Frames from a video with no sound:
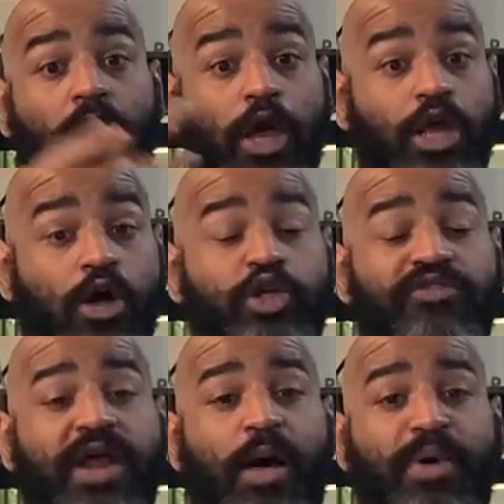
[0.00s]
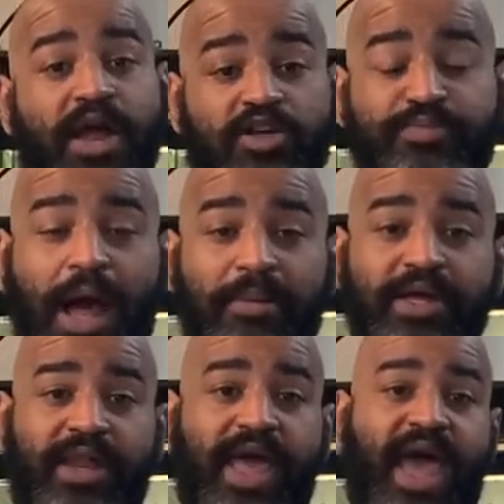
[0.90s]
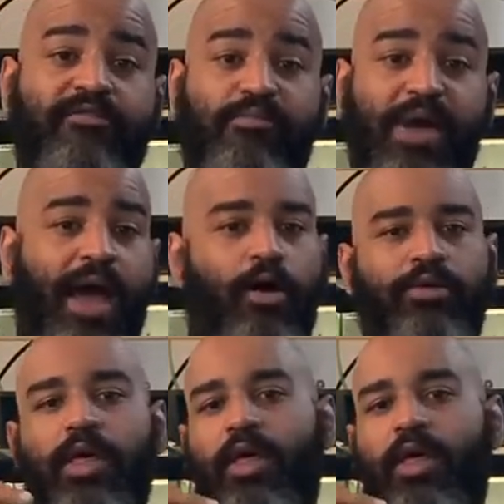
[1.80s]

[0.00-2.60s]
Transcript: A young juvenile pair is probably gonna have about